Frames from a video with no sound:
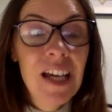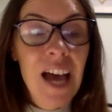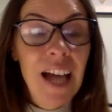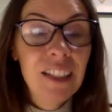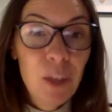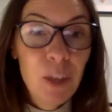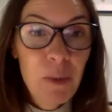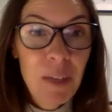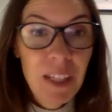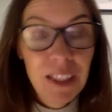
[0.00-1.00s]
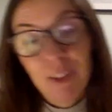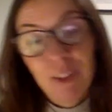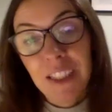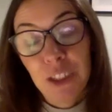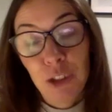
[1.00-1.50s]
And dopamine is
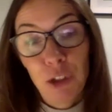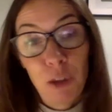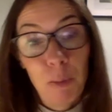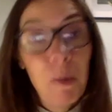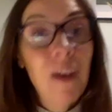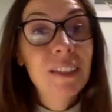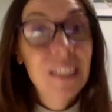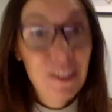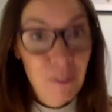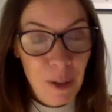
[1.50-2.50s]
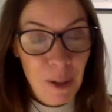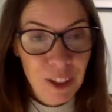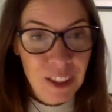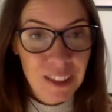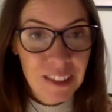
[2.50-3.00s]
released through positive
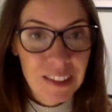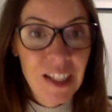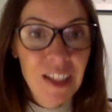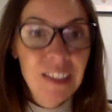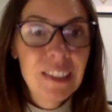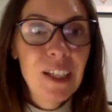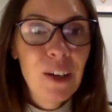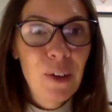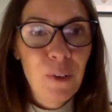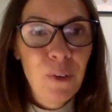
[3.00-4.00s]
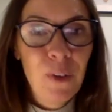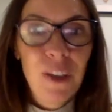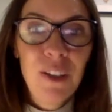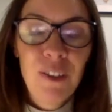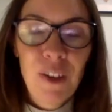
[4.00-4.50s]
emotions. So,
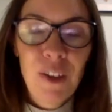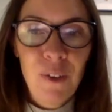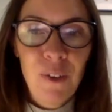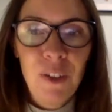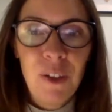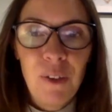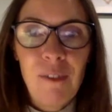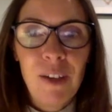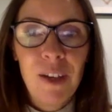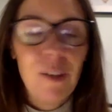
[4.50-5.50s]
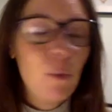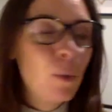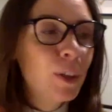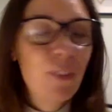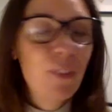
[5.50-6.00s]
you know, you have a
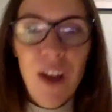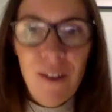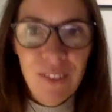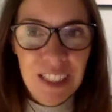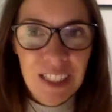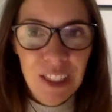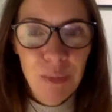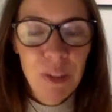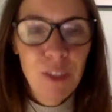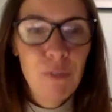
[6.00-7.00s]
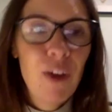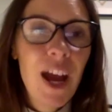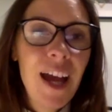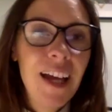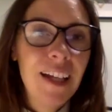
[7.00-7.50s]
wonderful conversation with a
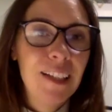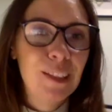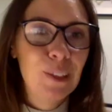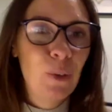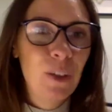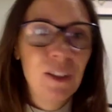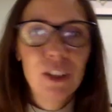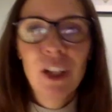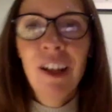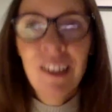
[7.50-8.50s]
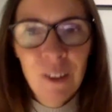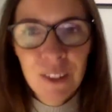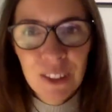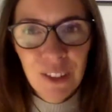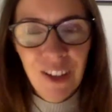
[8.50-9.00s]
friend, or your child
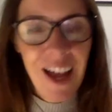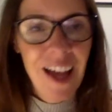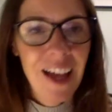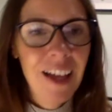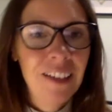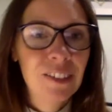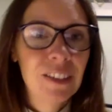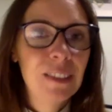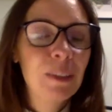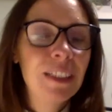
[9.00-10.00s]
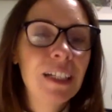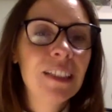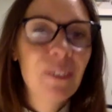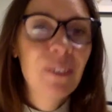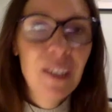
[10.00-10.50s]
holds your hand, or someone tells
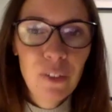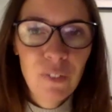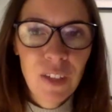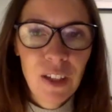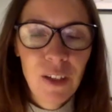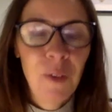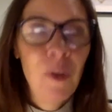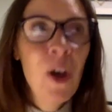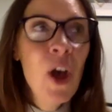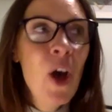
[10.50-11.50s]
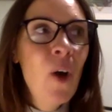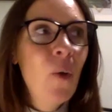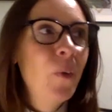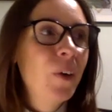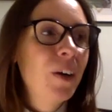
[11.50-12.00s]
you, I love you,
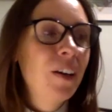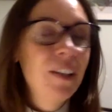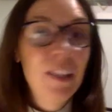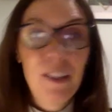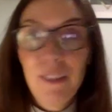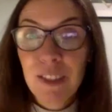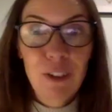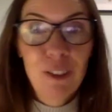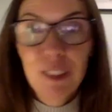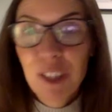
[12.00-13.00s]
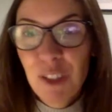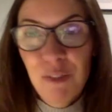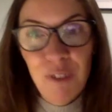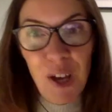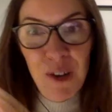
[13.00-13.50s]
or, you know, you scroll through your
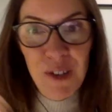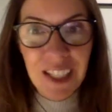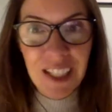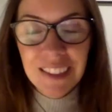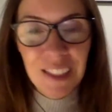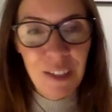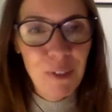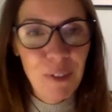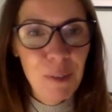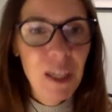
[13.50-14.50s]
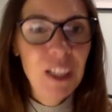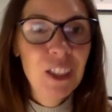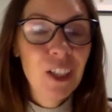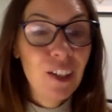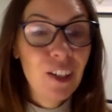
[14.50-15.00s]
phone and you see a fun
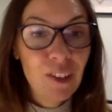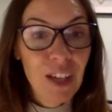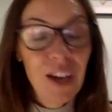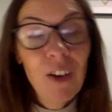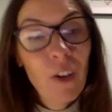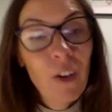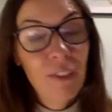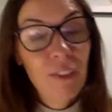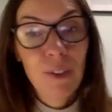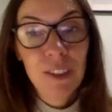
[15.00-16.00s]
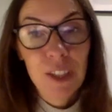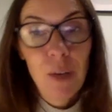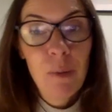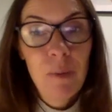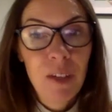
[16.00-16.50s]
picture. You know, they all give you a
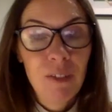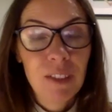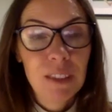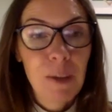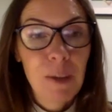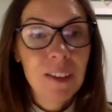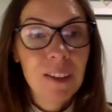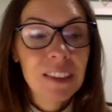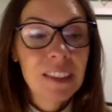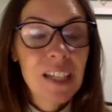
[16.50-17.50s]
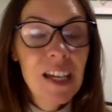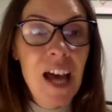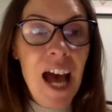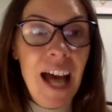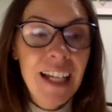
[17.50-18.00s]
dopamine response.
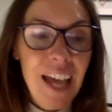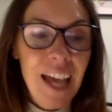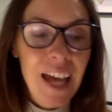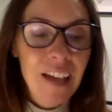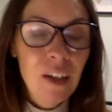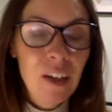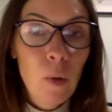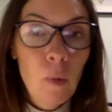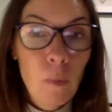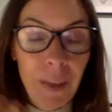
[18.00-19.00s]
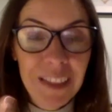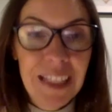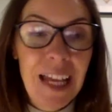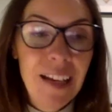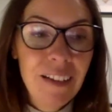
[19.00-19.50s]
And yet, by
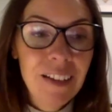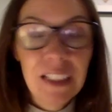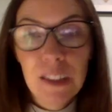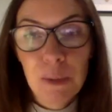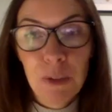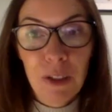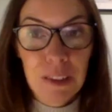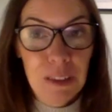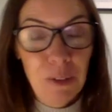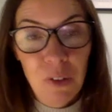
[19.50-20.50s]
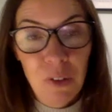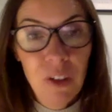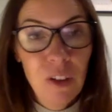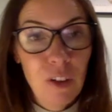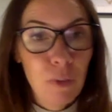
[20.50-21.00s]
telling ourselves we're not doing good
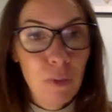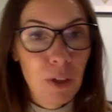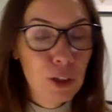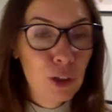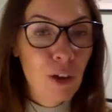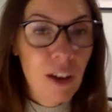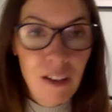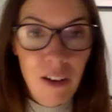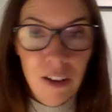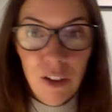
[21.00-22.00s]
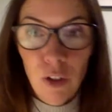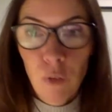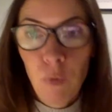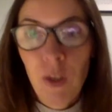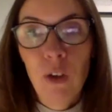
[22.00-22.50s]
enough, we're not trying hard enough,
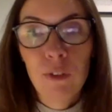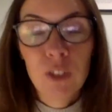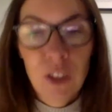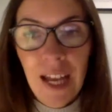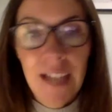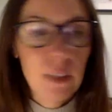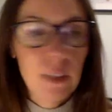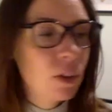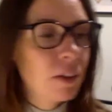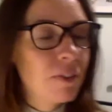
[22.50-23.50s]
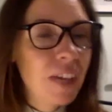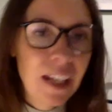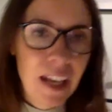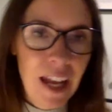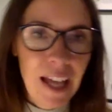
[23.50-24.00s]
we could have done less, we could have
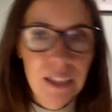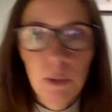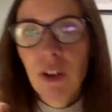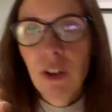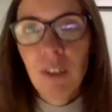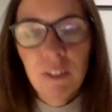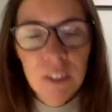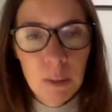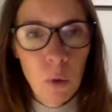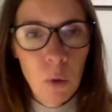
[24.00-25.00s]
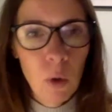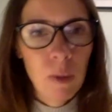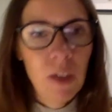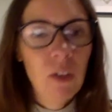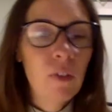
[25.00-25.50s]
eaten less, we could have lifted more, we
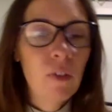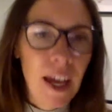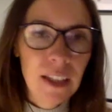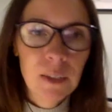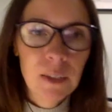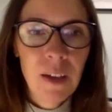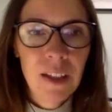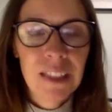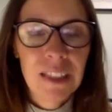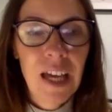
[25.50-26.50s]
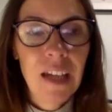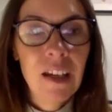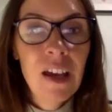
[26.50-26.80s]
could have X, Y, and Z,